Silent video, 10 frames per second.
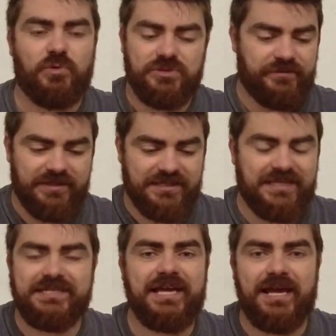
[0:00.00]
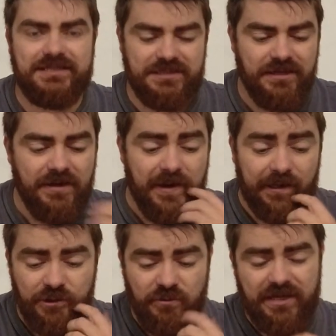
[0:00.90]
water. It's a gas.
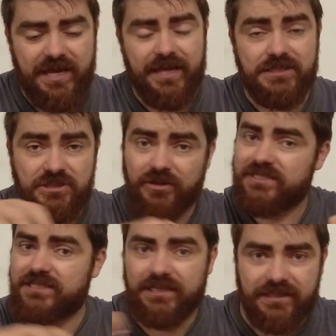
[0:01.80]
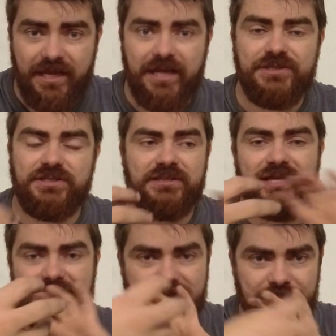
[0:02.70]
And you get inside cylinder heads and
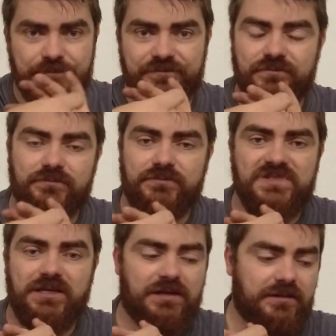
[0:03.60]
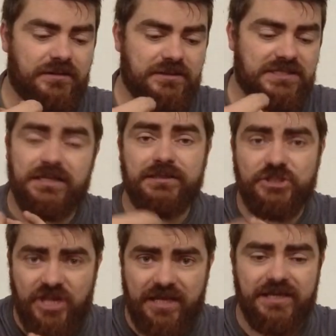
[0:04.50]
next to the cylinder
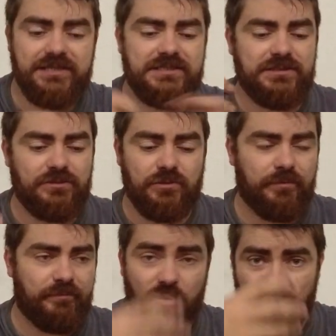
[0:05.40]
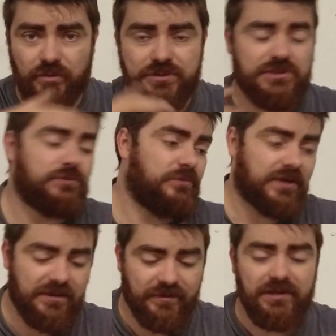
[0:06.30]
jackets or bores or
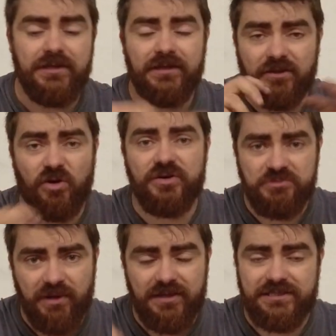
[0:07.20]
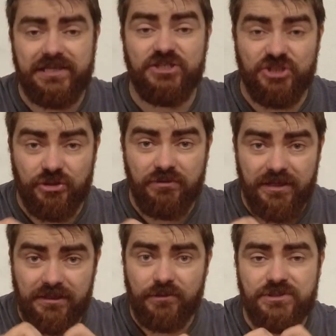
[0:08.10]
whatever, the hottest parts of the engine, you
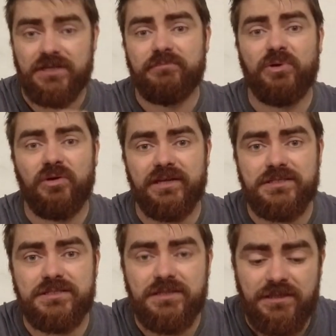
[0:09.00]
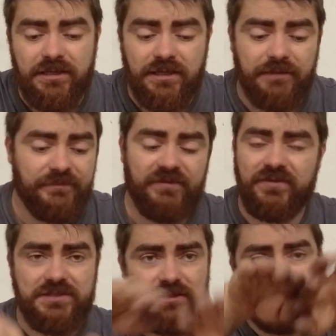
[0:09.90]
get little steam pockets. If
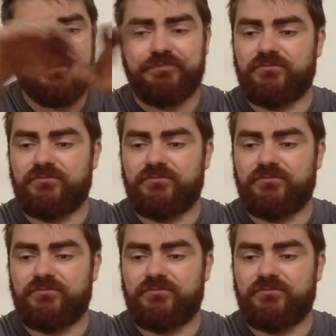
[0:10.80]
there's a